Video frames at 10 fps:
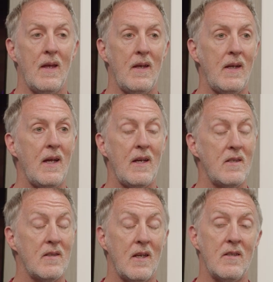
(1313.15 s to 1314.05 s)
Yeah,
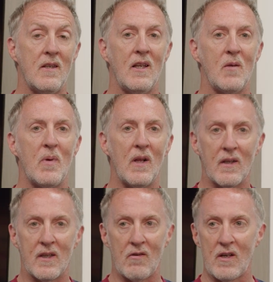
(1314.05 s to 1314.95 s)
he's certainly
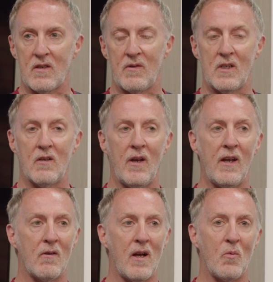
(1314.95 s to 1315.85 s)
building the rest of his
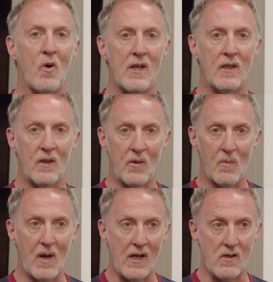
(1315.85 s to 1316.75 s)
career around what he can do in the
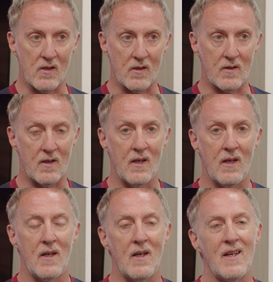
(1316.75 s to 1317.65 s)
majors.
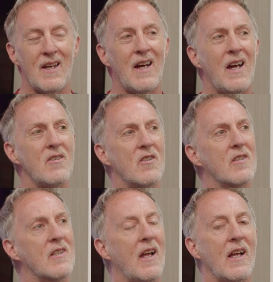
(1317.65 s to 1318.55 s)
I just
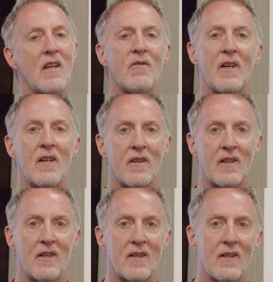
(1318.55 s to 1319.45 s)
slightly feel
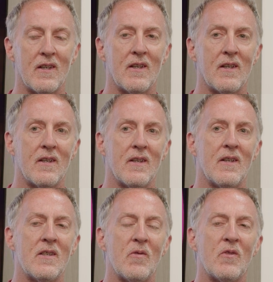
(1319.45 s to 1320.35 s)
that
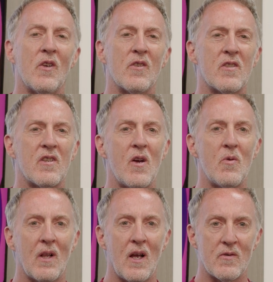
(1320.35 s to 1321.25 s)
to have gone so
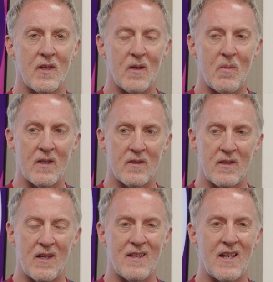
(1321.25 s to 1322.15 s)
close at the
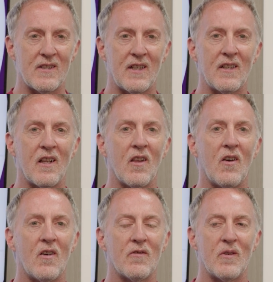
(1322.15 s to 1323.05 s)
Masters, it's asking a
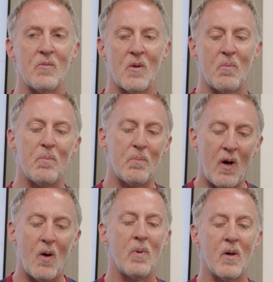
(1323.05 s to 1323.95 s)
lot for him to
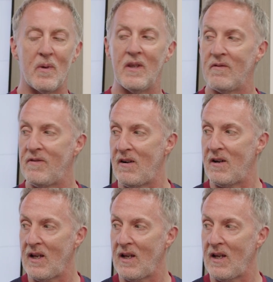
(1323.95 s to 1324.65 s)
pop up in the very